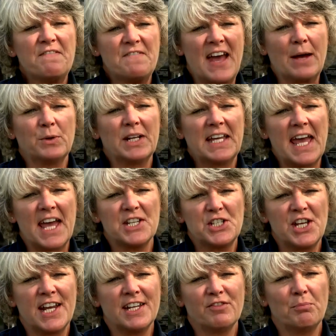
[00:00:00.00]
found a cache
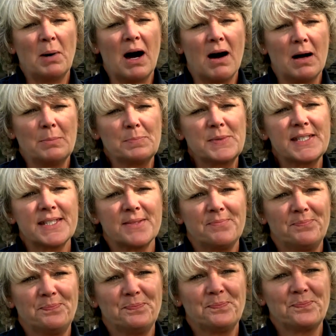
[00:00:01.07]
of
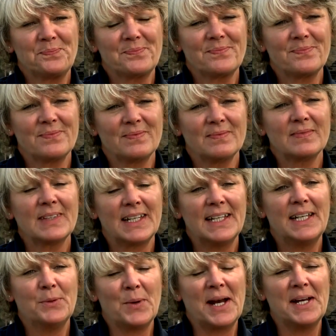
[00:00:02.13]
bombs.
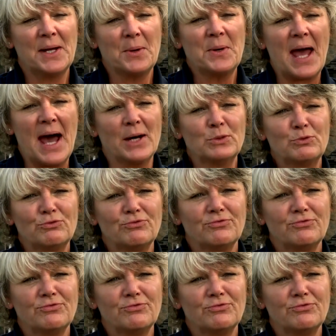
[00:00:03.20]
He radioed out.